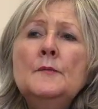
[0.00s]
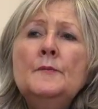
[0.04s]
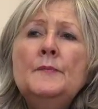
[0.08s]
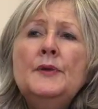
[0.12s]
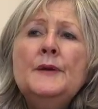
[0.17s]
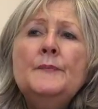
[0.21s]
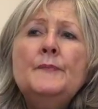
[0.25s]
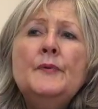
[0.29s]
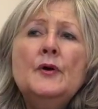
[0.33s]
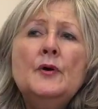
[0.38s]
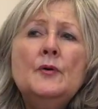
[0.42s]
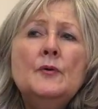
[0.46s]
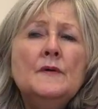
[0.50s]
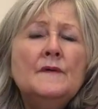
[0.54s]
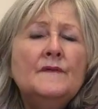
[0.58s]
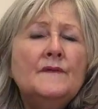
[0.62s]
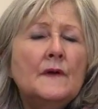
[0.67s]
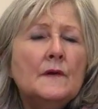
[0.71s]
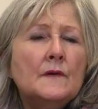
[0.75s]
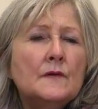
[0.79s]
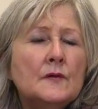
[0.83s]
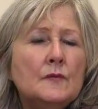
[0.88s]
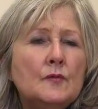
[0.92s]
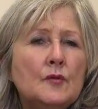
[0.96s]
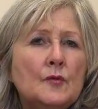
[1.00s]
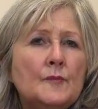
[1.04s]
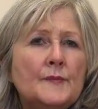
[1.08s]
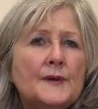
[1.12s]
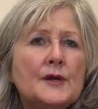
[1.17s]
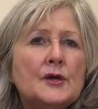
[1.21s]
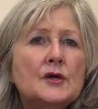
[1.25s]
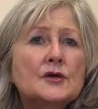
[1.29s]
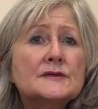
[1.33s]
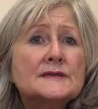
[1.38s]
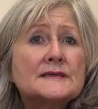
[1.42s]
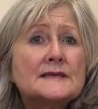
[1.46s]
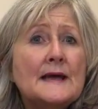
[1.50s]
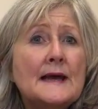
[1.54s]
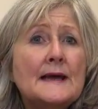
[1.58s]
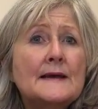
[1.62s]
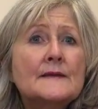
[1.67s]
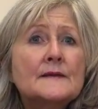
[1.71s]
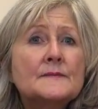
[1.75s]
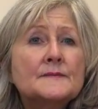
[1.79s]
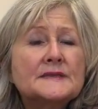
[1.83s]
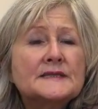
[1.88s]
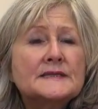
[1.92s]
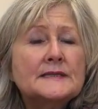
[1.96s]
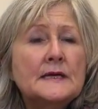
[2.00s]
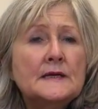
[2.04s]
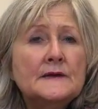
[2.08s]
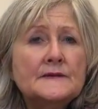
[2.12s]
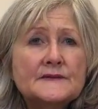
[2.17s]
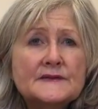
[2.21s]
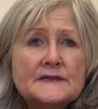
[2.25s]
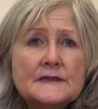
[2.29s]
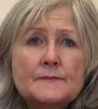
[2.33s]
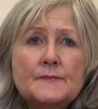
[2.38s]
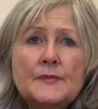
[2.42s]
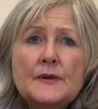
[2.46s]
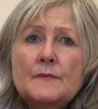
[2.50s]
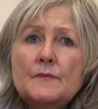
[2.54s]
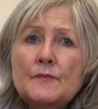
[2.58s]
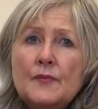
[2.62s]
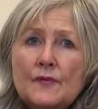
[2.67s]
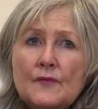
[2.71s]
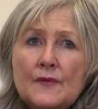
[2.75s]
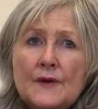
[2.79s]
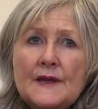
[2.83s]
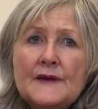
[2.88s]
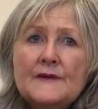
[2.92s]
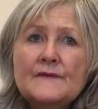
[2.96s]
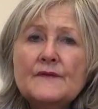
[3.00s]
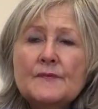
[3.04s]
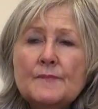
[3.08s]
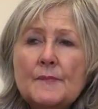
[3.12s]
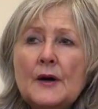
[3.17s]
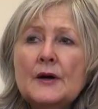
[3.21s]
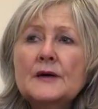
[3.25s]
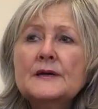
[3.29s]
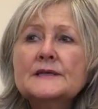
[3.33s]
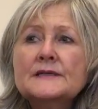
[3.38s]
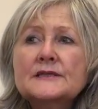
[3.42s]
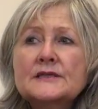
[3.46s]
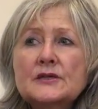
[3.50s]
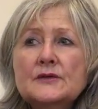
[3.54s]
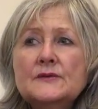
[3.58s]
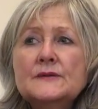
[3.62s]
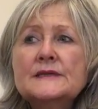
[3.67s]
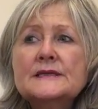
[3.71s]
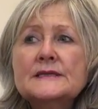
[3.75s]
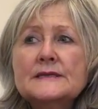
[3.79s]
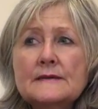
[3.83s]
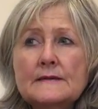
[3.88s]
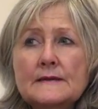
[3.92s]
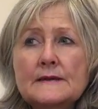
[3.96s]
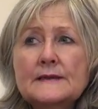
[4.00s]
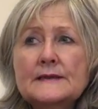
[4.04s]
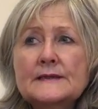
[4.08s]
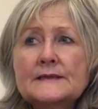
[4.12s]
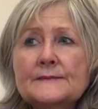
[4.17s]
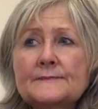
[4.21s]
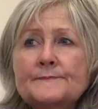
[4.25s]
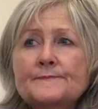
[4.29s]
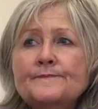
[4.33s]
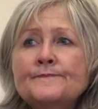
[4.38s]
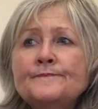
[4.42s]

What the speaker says: people who are vulnerable because they themselves have been bereaved by suicide.